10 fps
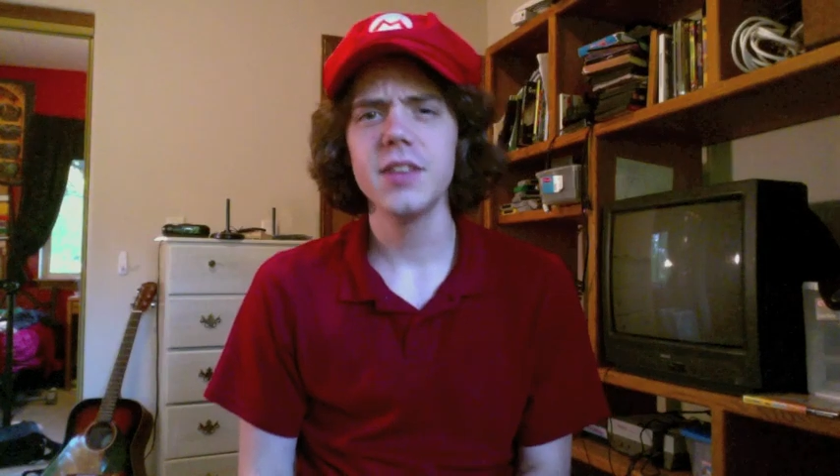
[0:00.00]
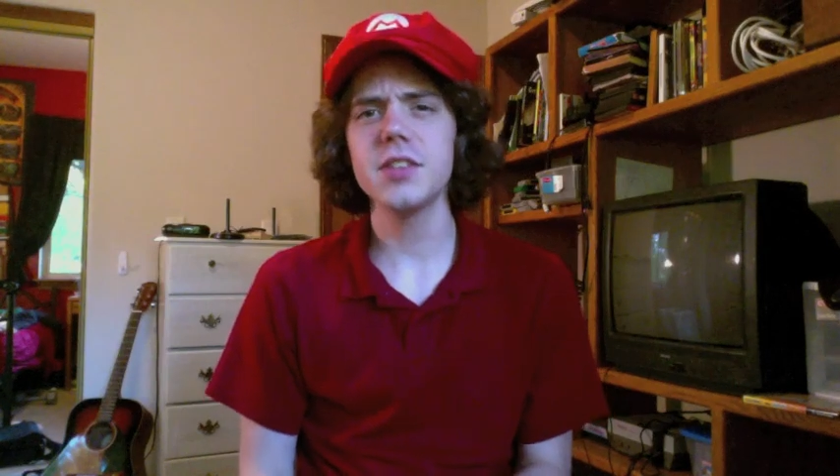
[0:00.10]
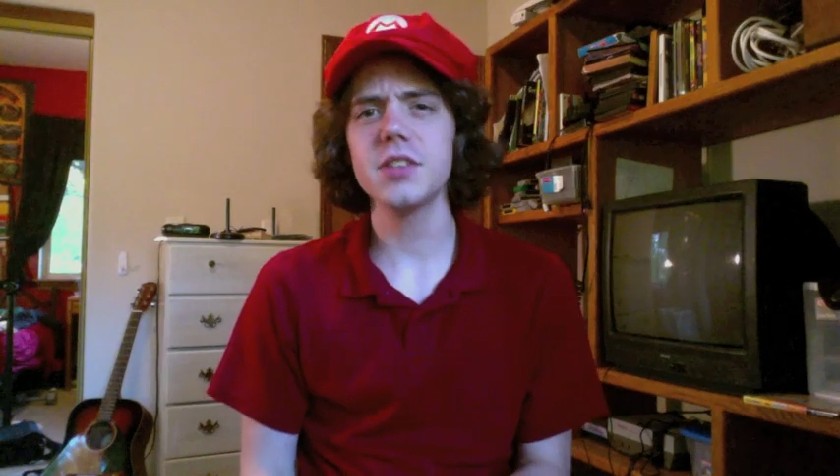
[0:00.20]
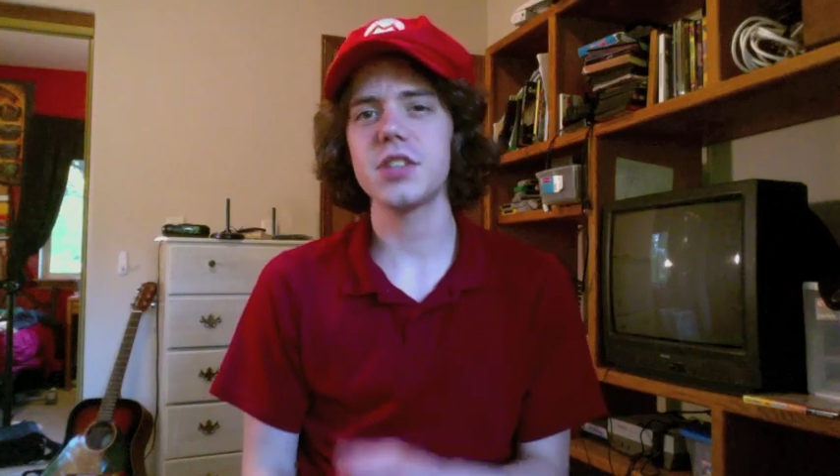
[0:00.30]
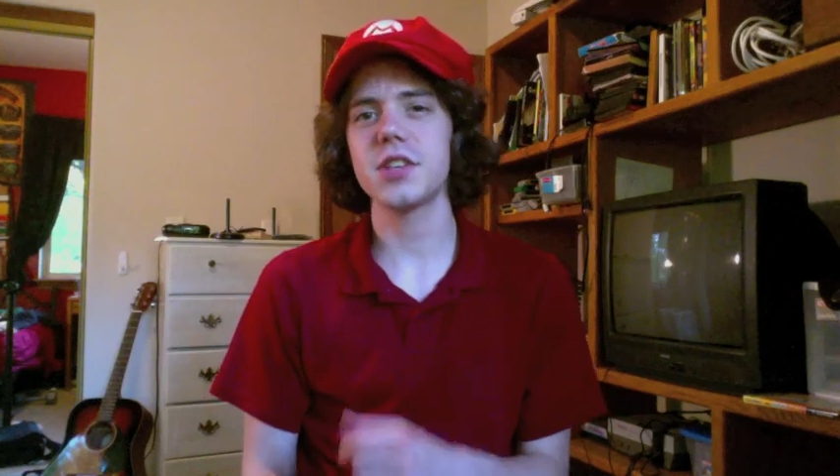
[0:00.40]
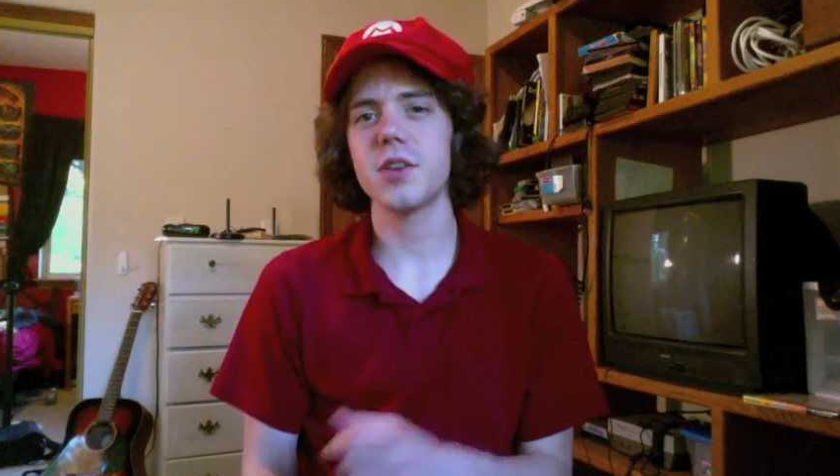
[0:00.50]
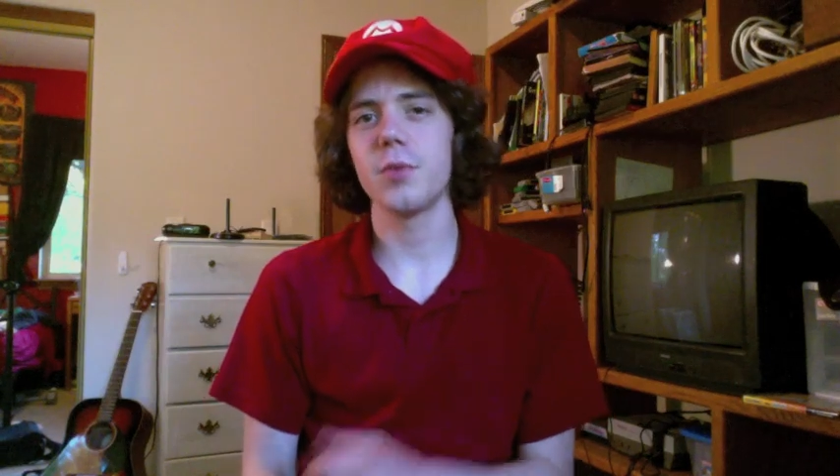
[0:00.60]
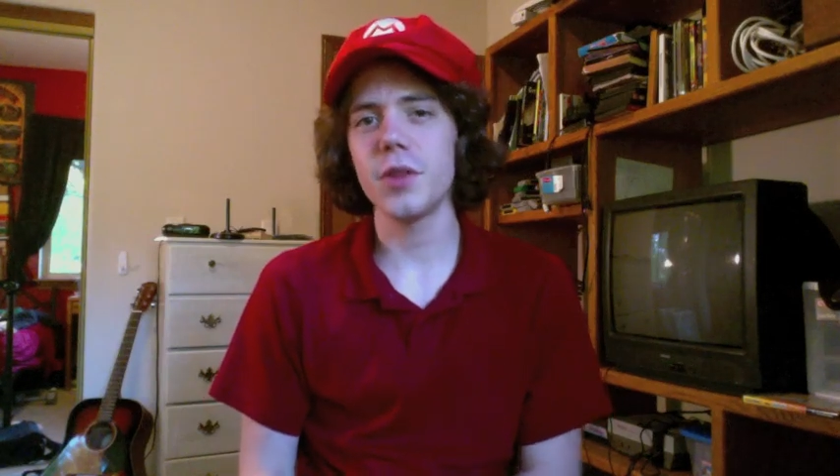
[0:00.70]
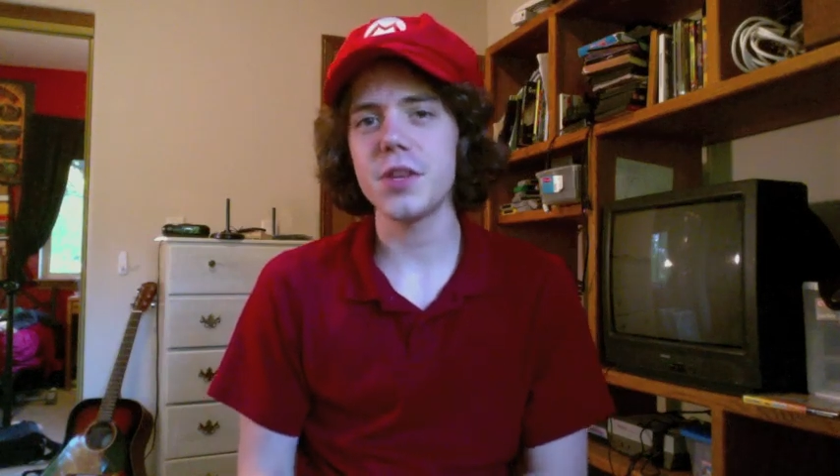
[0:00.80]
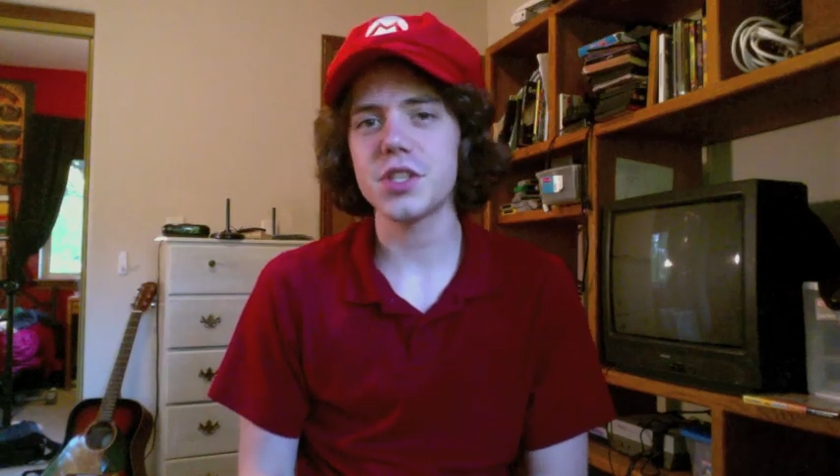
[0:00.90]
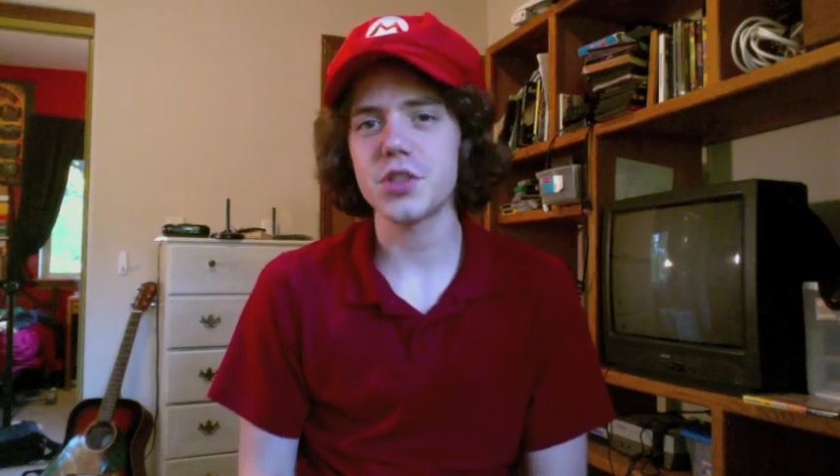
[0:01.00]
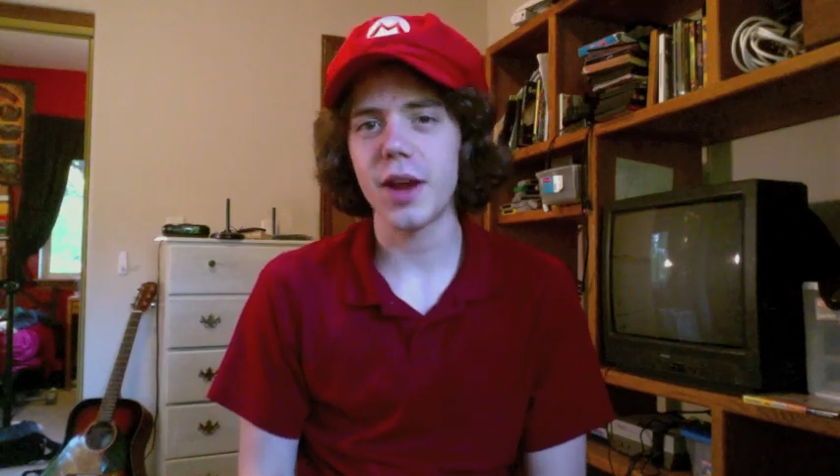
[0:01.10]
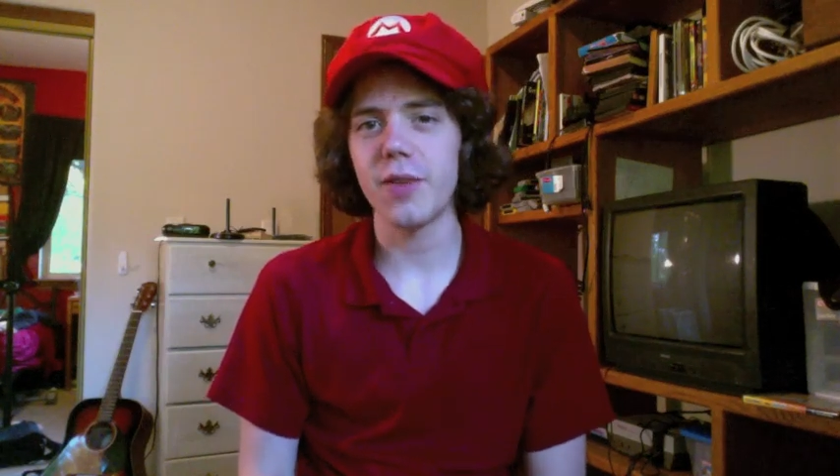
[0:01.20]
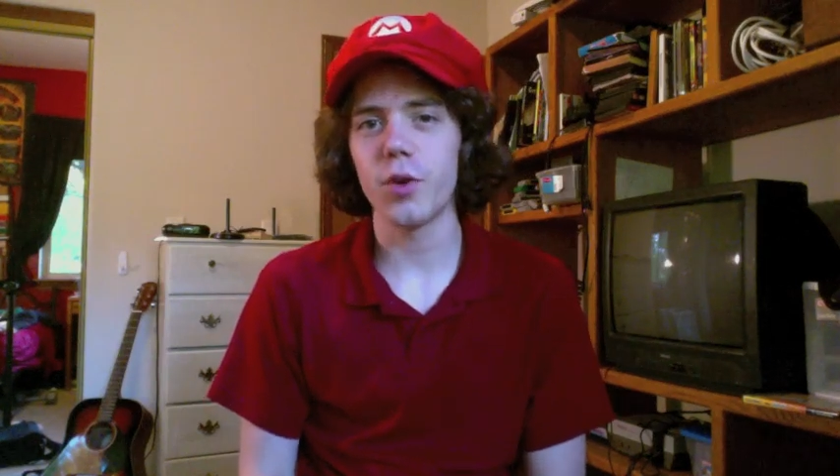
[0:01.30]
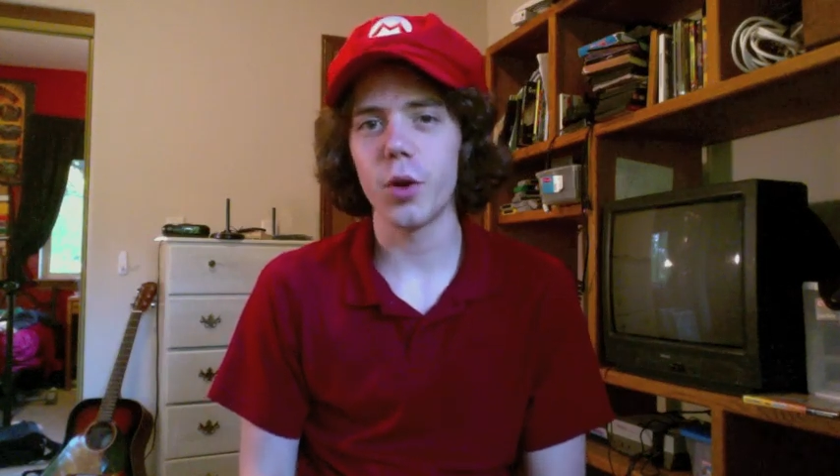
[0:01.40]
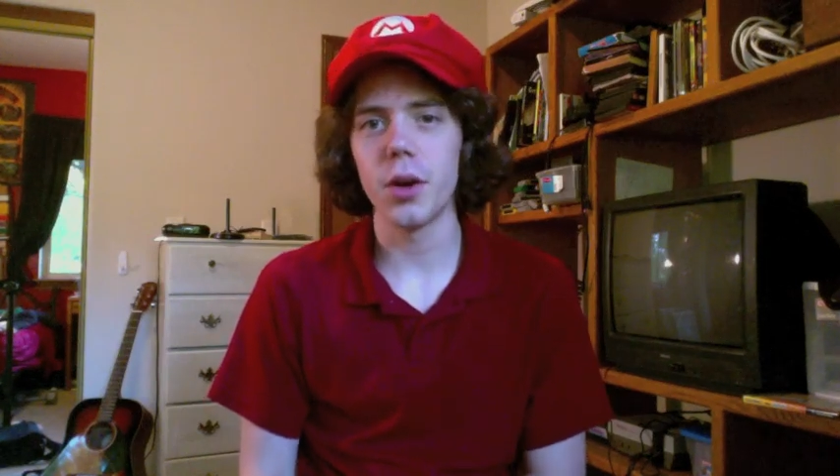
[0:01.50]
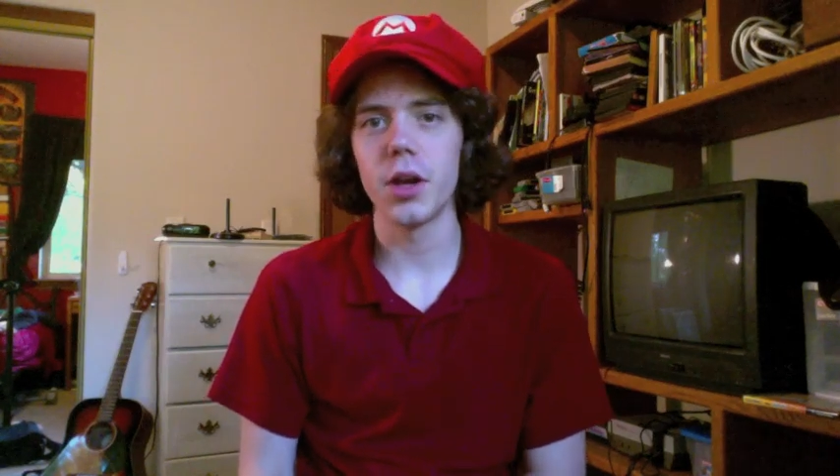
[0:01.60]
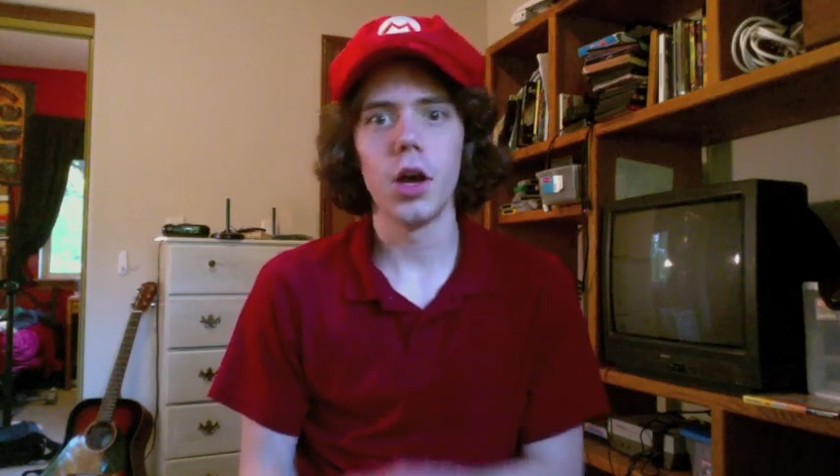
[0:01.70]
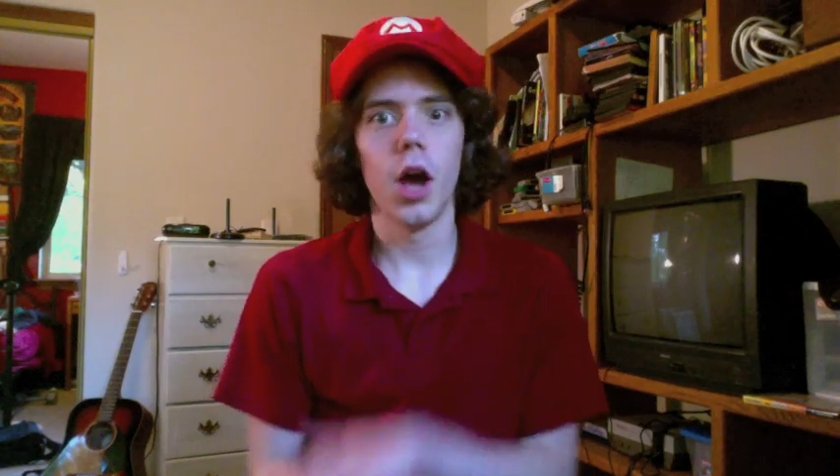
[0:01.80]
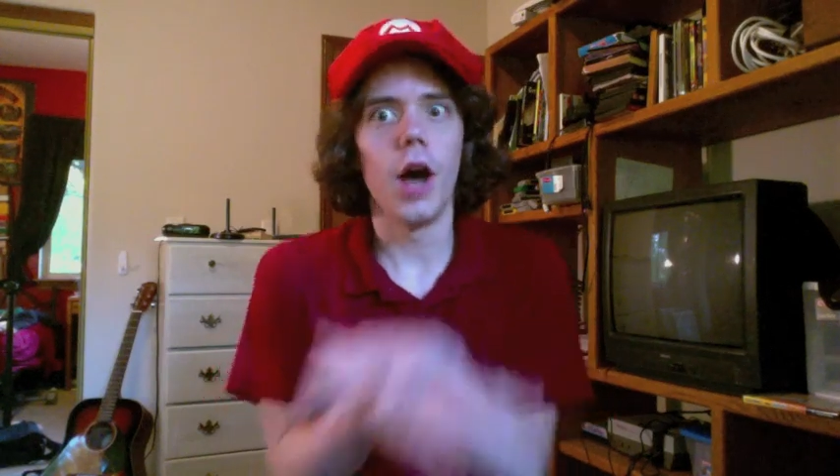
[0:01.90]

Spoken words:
This is just a really straightforward,